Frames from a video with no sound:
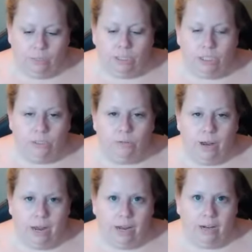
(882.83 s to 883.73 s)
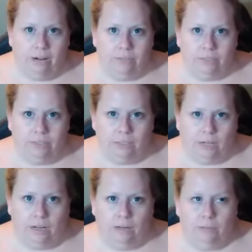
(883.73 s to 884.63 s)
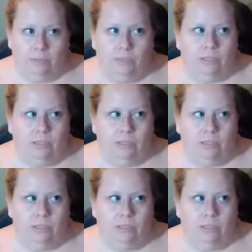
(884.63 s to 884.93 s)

do have some,